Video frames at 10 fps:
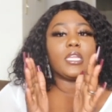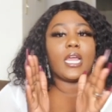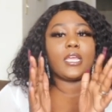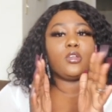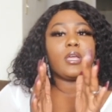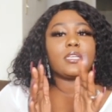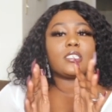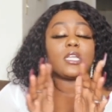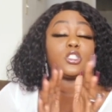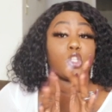Like you guys,
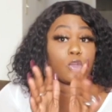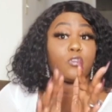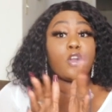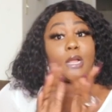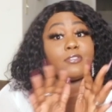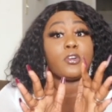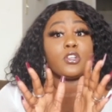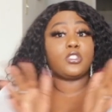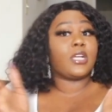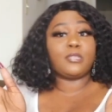at
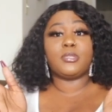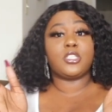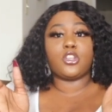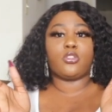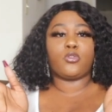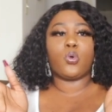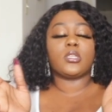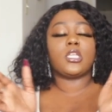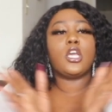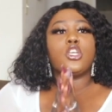first you guys miss each other, of
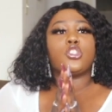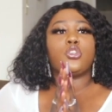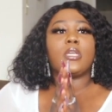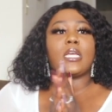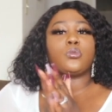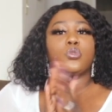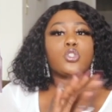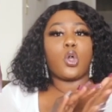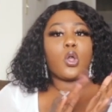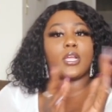course, so you guys will
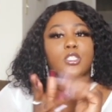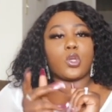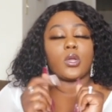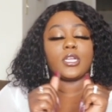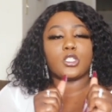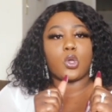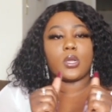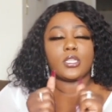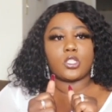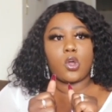talk and talk and
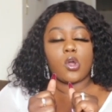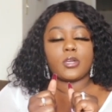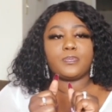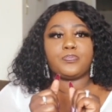talk and talk.